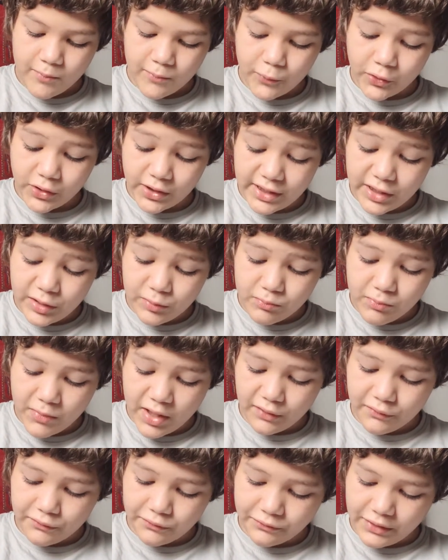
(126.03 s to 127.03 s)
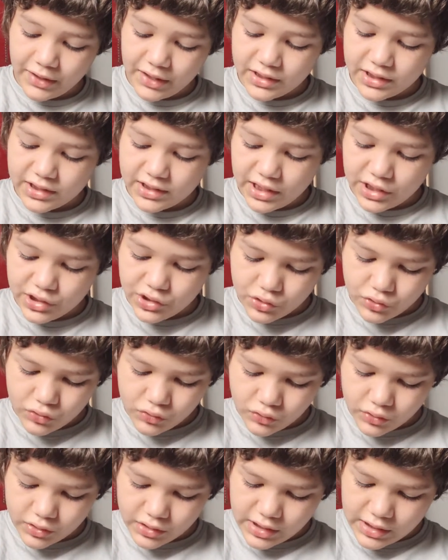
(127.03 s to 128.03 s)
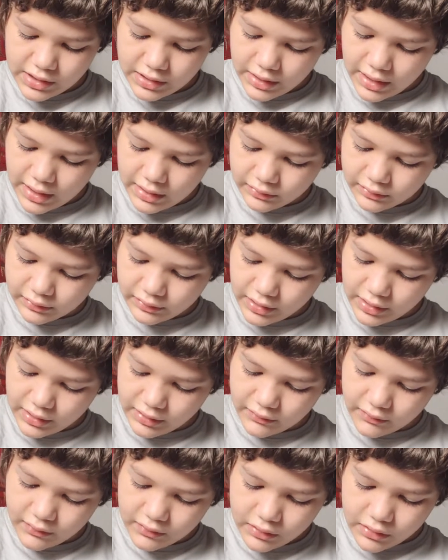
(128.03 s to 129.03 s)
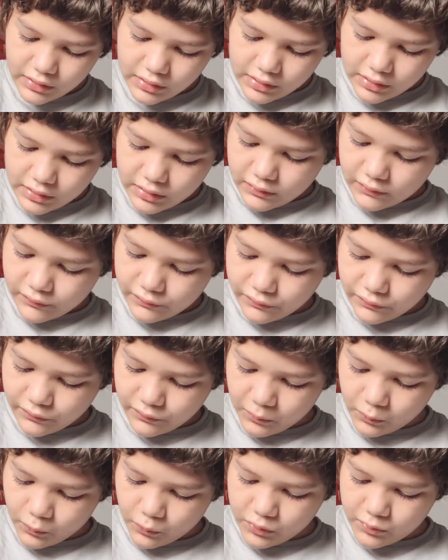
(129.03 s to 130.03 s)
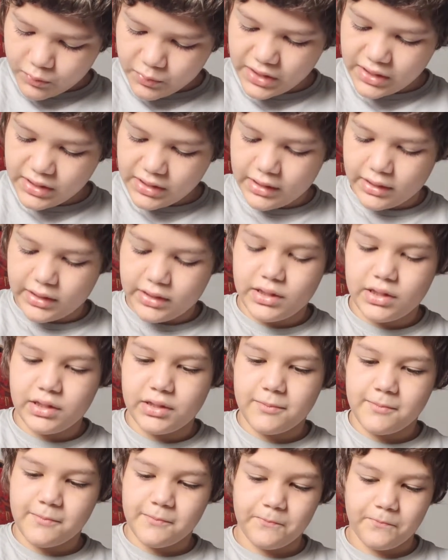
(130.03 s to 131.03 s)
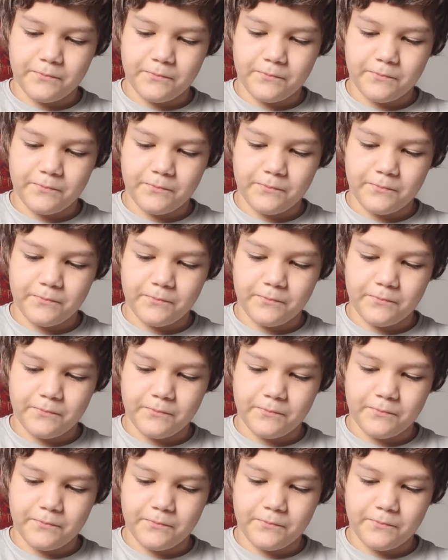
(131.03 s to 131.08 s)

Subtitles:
but he'd make friends and join in, and life would be nice.